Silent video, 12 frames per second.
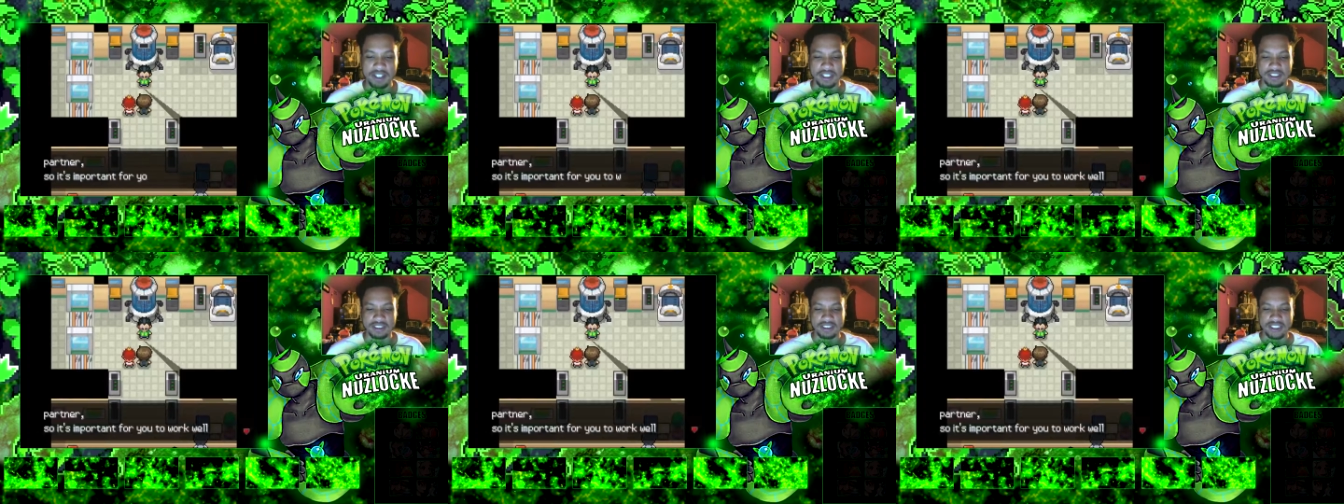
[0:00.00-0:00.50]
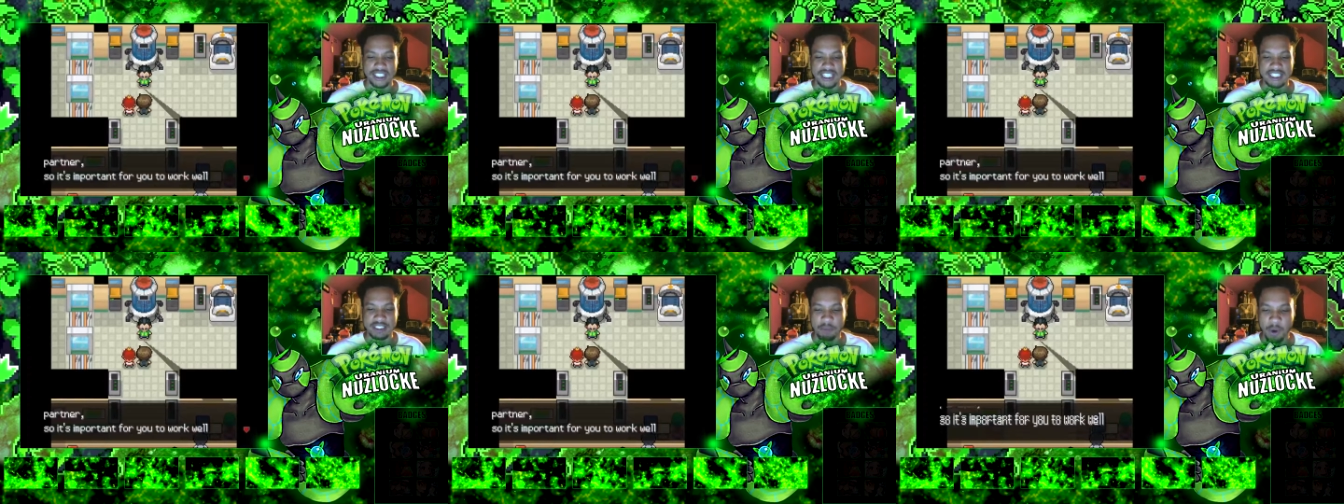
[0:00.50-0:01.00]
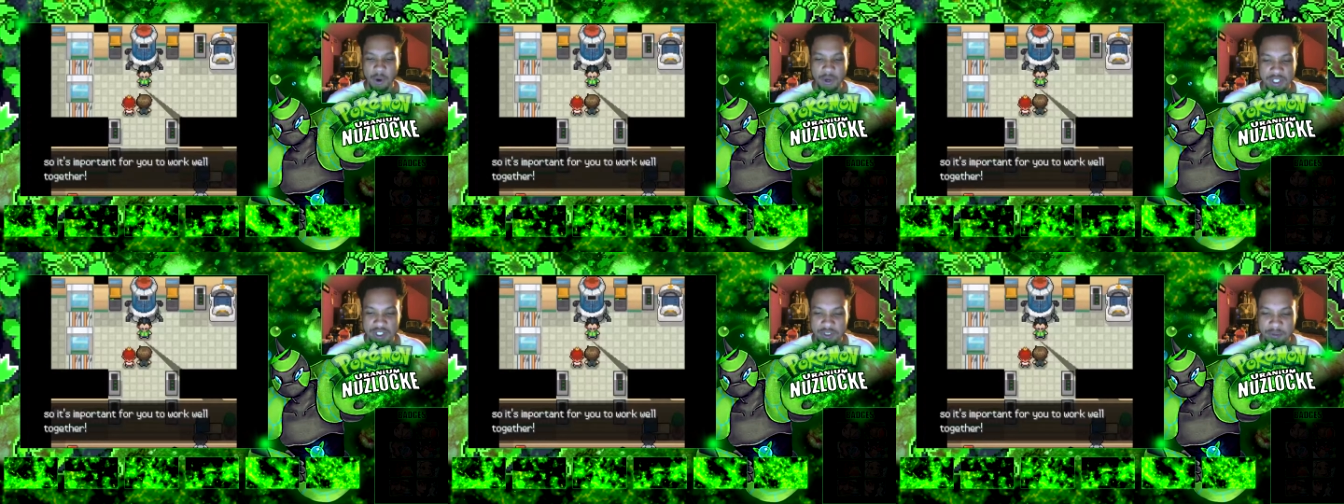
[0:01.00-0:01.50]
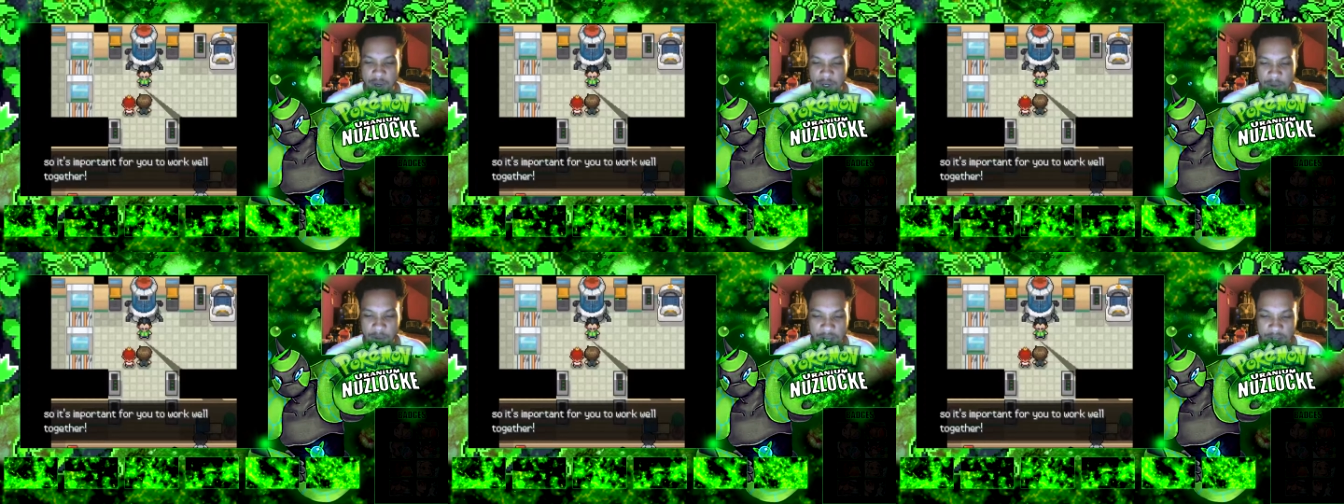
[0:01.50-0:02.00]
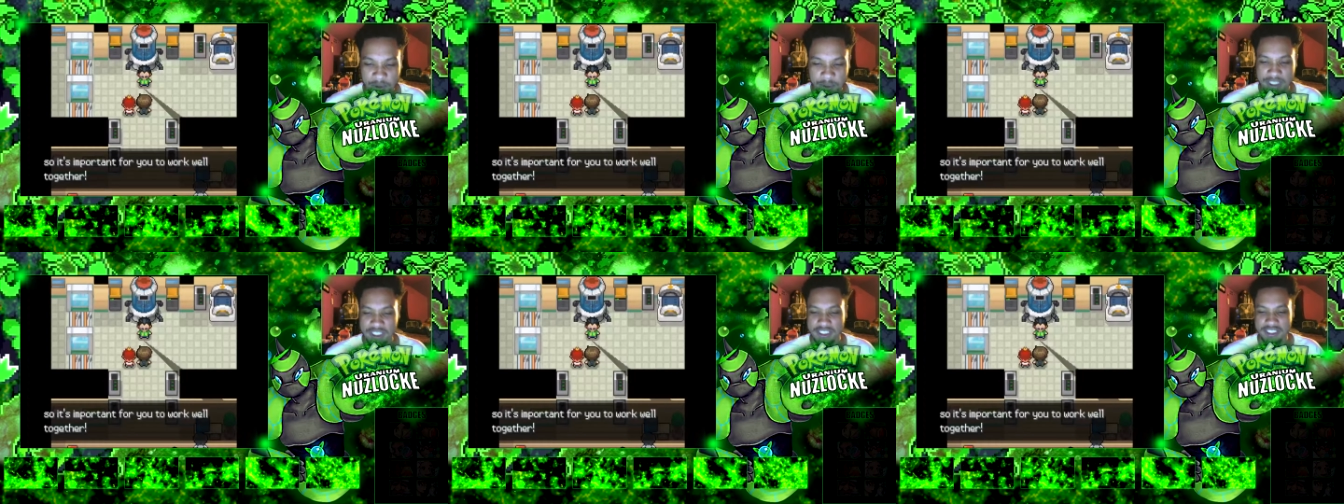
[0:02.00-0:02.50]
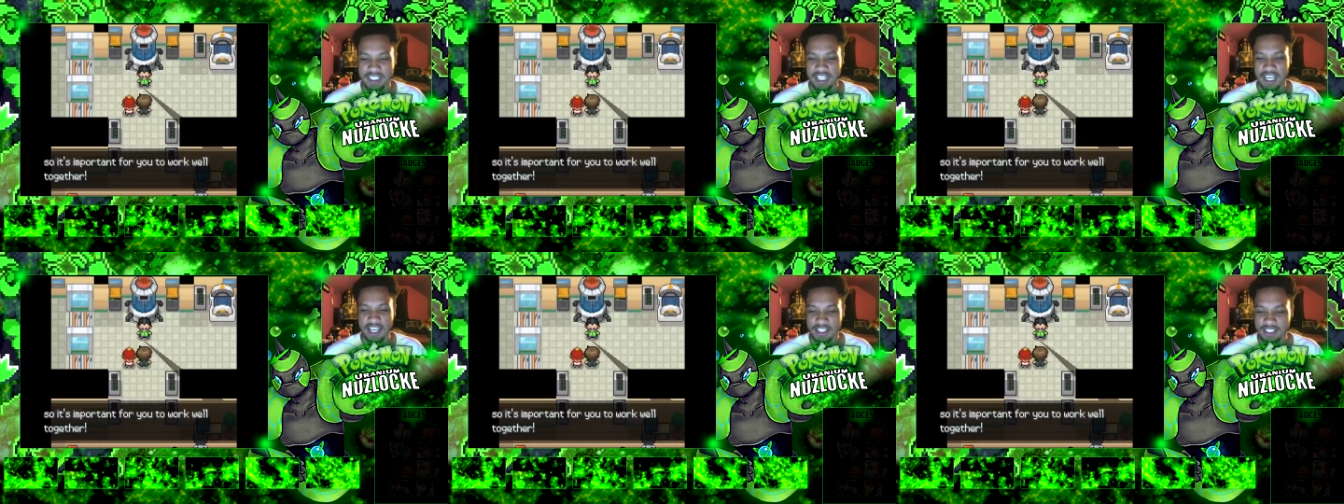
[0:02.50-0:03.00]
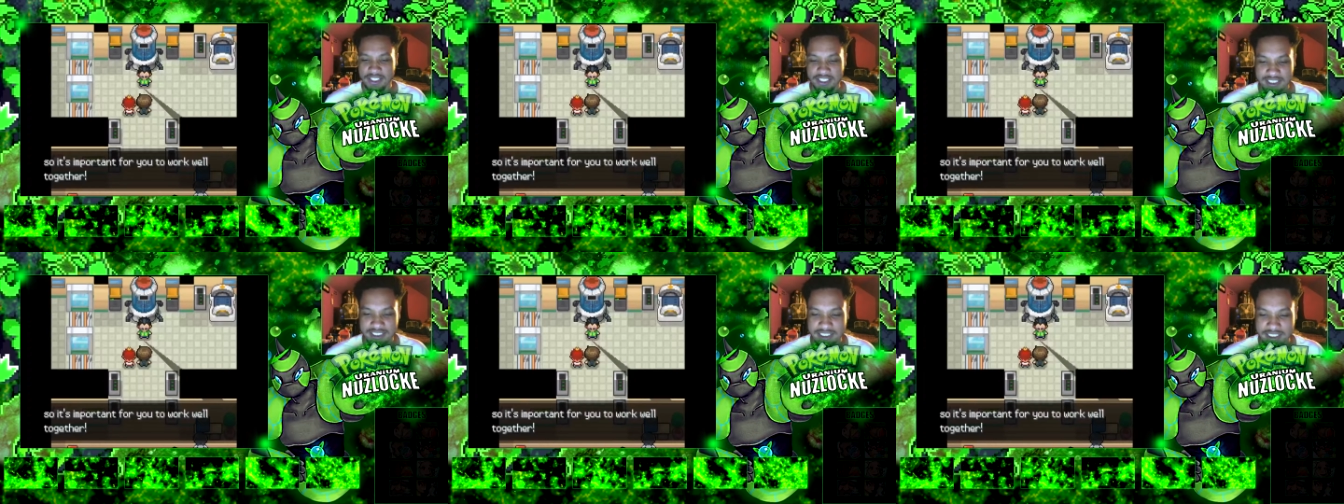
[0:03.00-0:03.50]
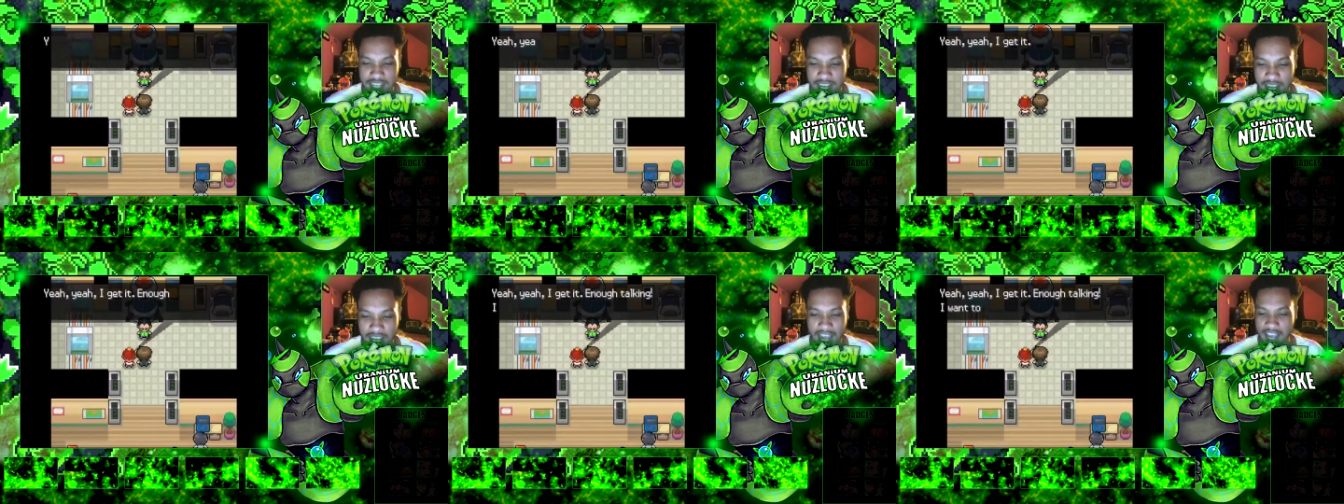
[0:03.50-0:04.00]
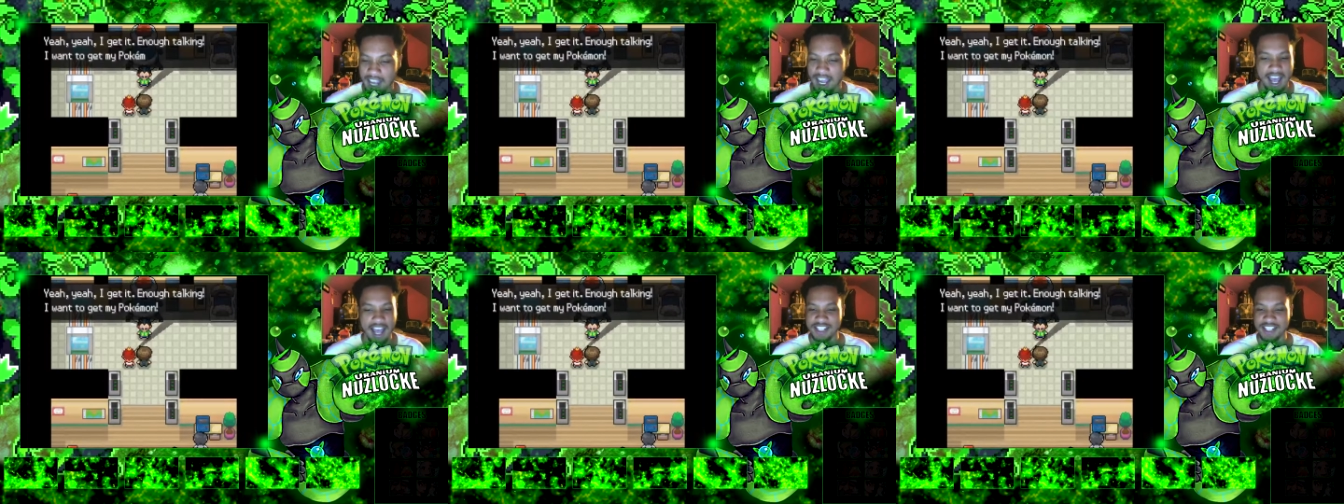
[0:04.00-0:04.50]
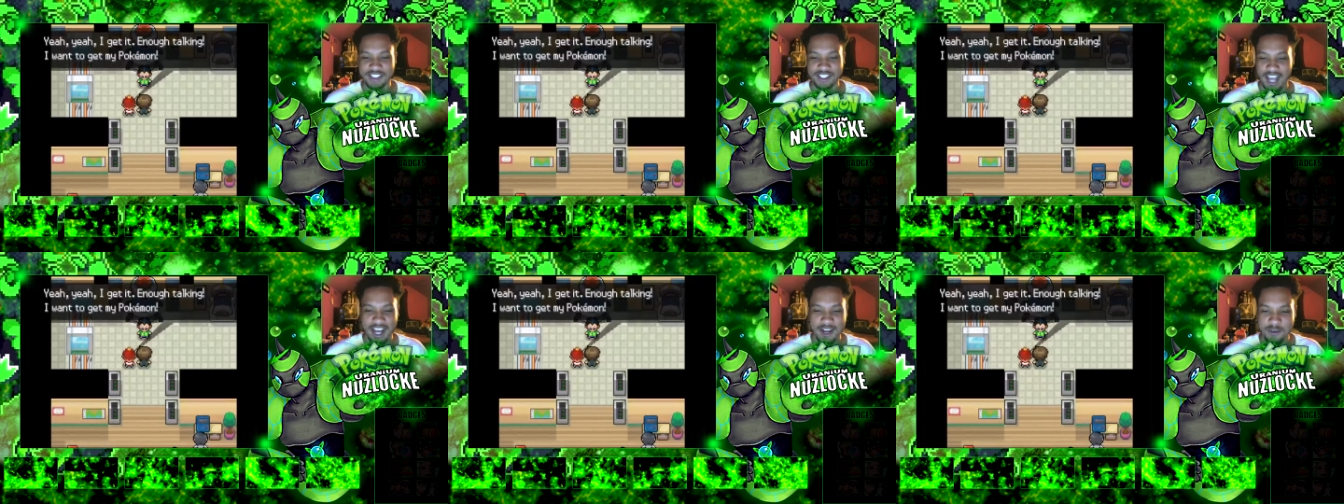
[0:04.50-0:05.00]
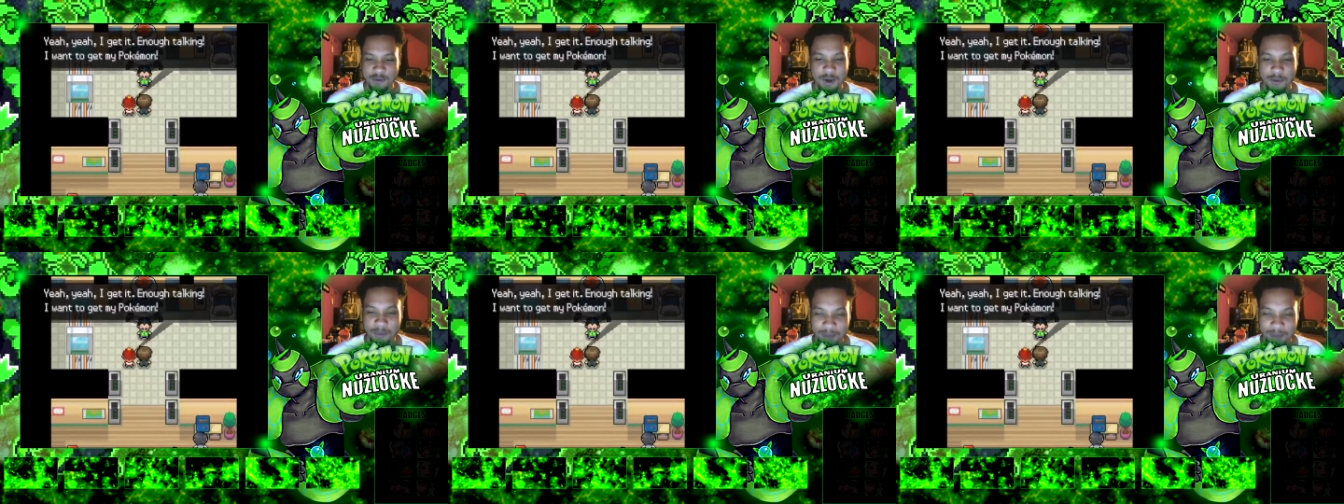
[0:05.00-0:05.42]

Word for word: It's important you work well with it together. I, I don't know.